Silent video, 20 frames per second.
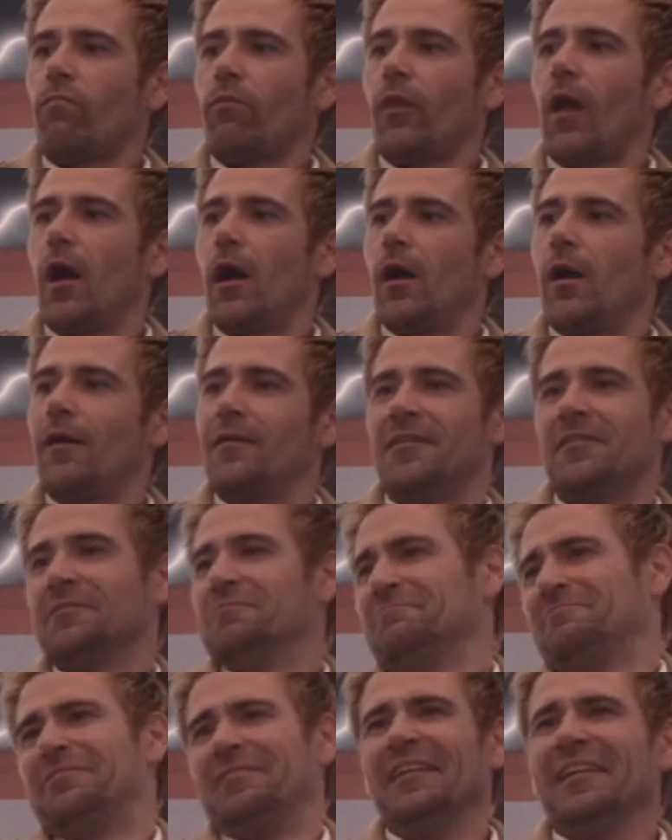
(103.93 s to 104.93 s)

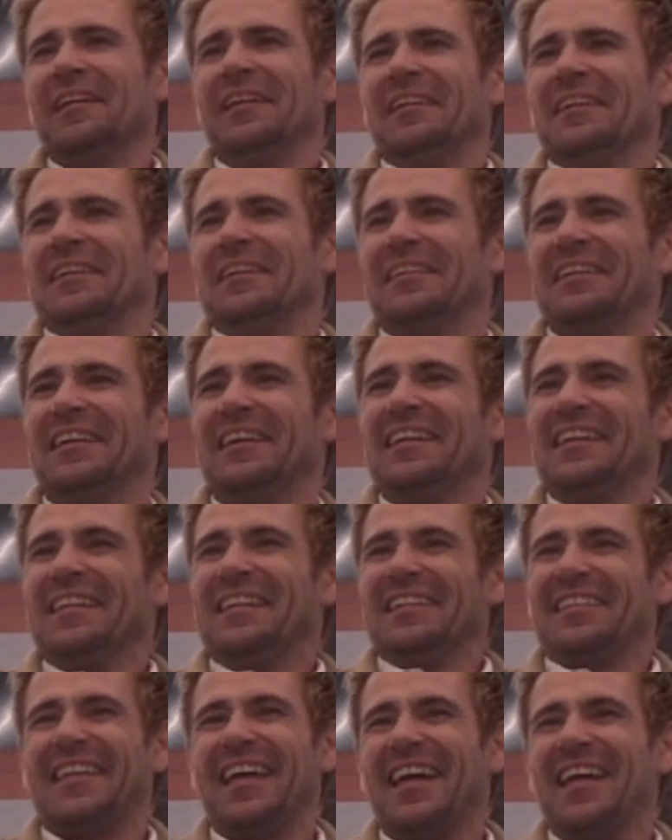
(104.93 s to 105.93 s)

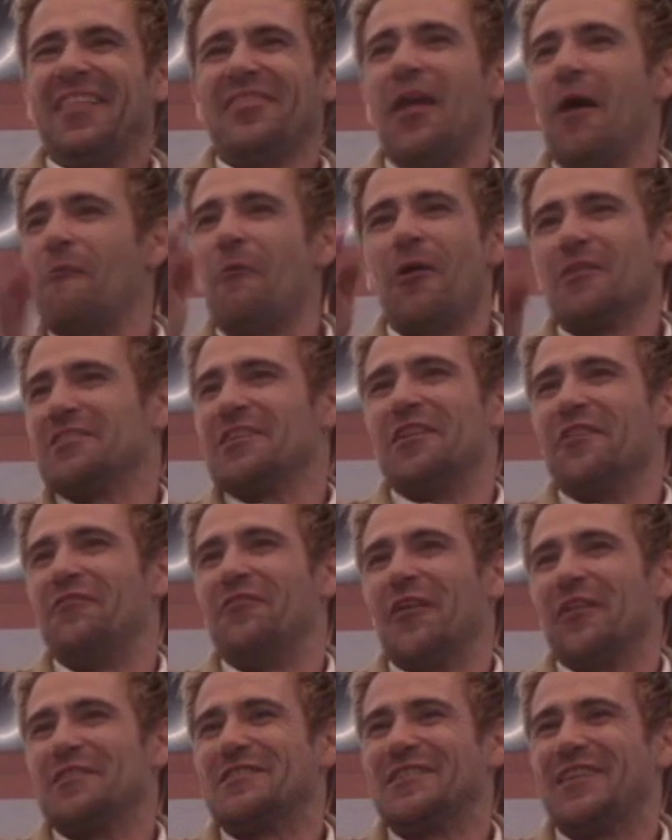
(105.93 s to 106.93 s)
That wasn't a
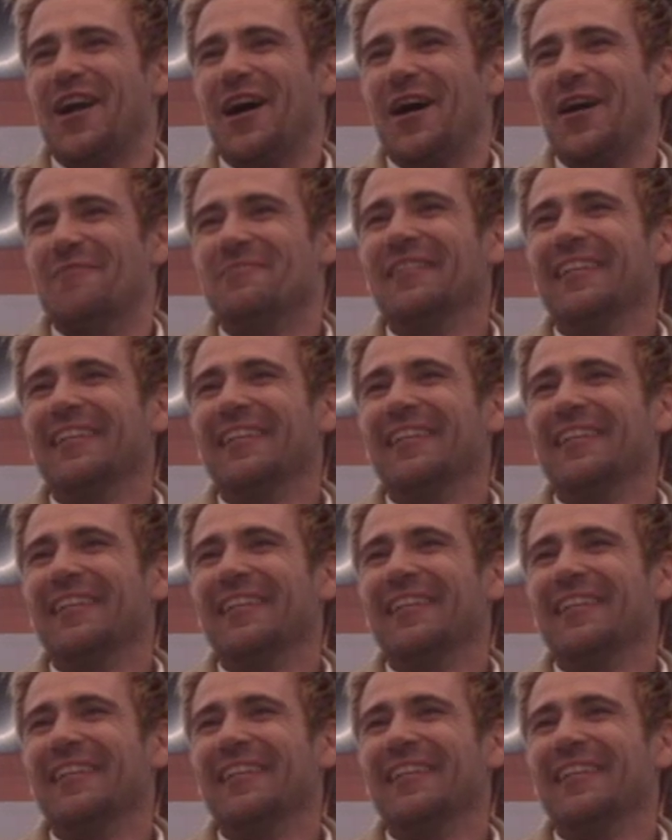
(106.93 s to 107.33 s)
full stop.